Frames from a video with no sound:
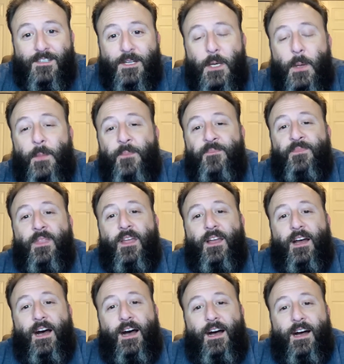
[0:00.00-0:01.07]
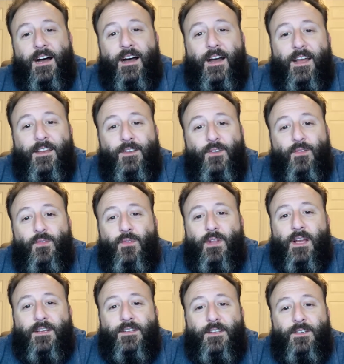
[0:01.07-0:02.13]
So I do
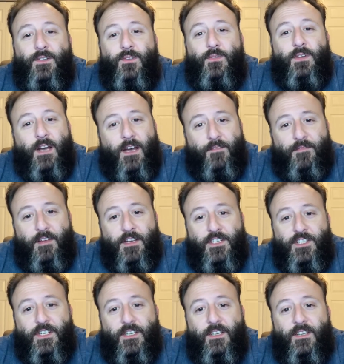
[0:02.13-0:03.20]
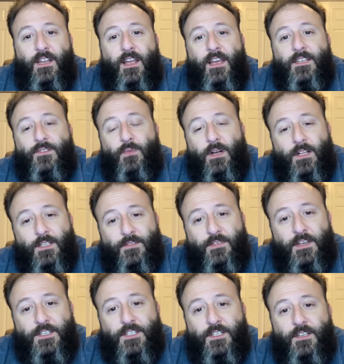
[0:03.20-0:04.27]
like to do nonfiction as well as
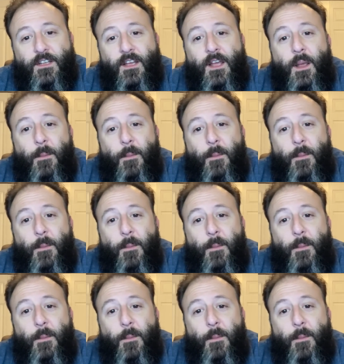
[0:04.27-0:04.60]
fiction.